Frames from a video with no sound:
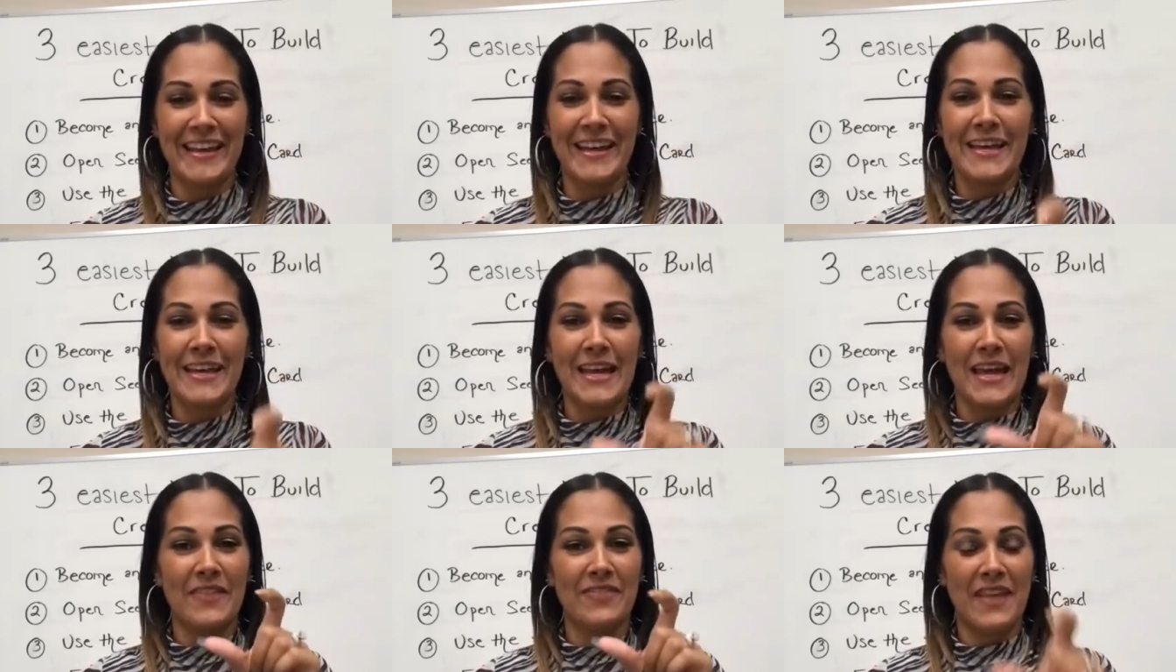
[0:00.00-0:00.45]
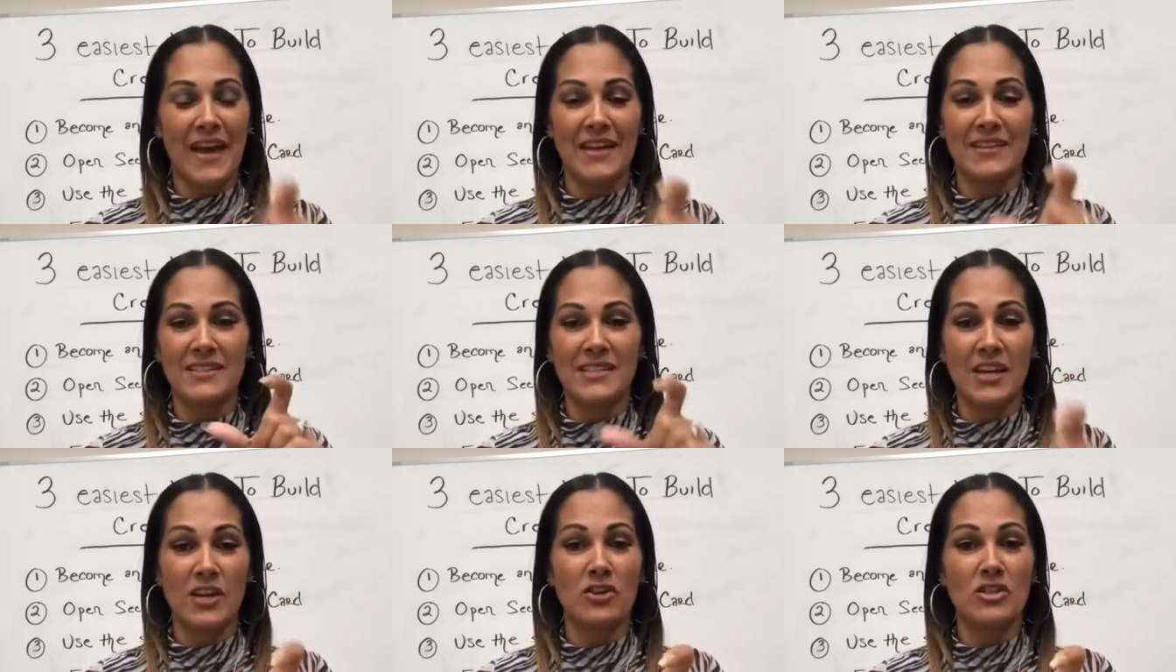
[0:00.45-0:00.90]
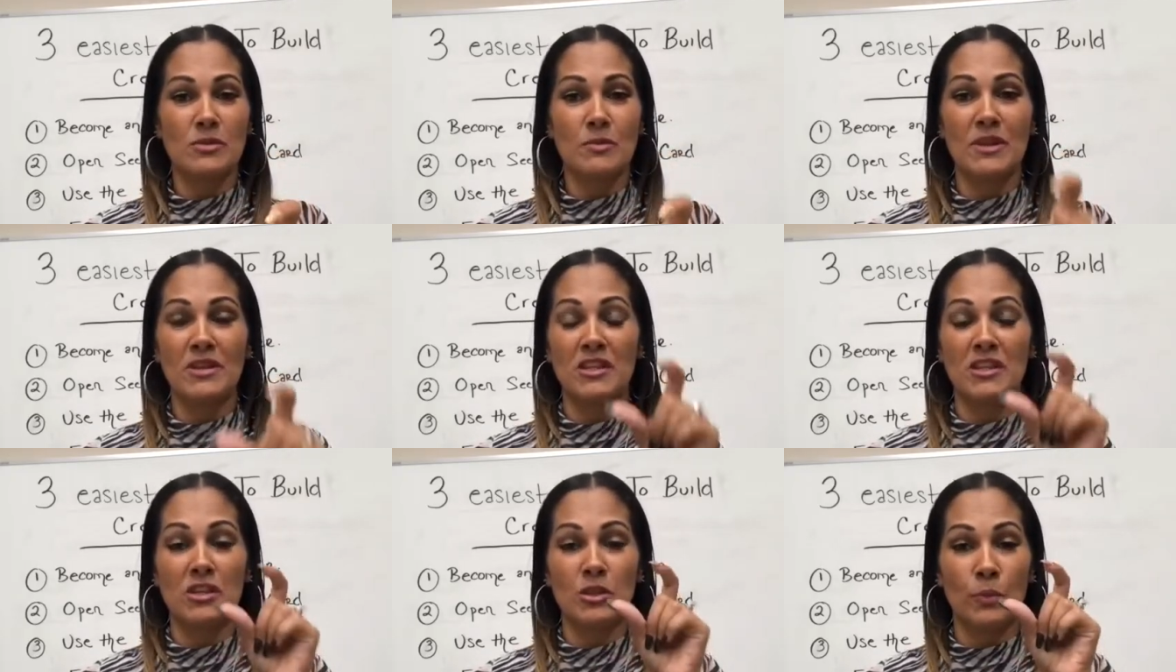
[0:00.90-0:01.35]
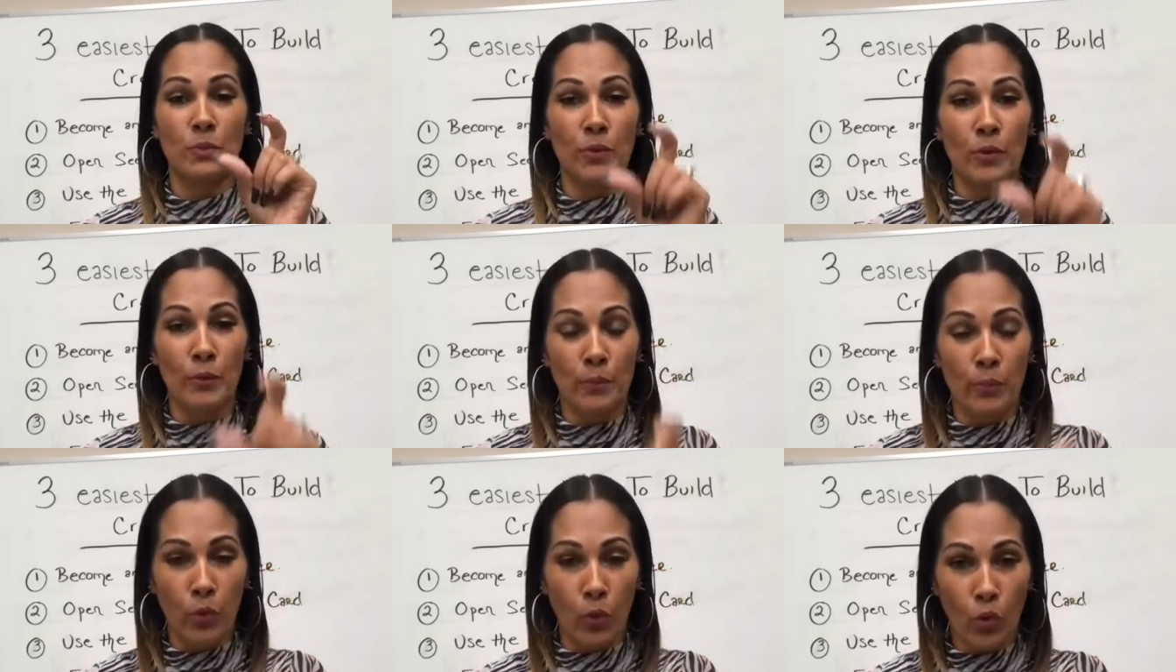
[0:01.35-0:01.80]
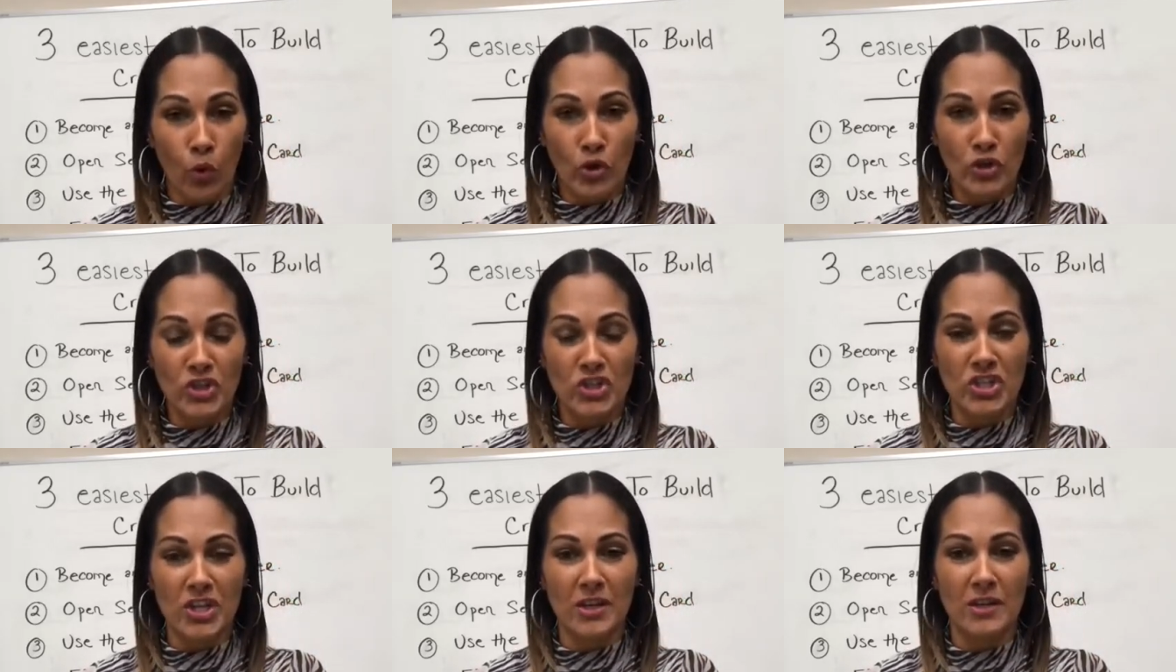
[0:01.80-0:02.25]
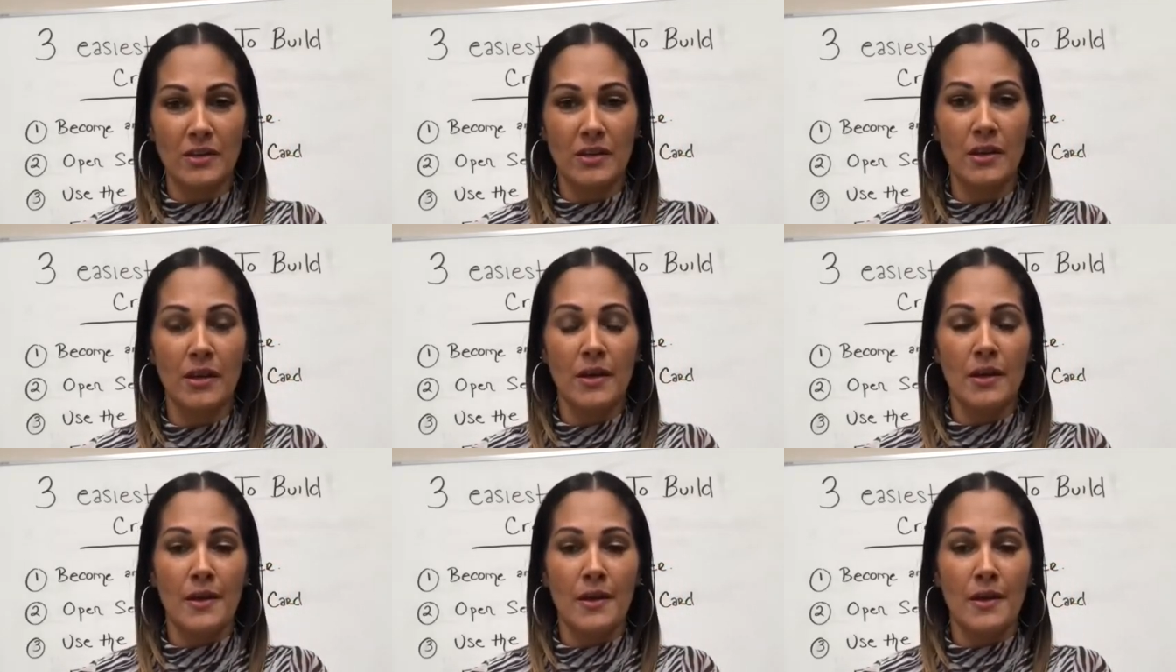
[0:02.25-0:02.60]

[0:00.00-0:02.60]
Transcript: And that tells me that the proportion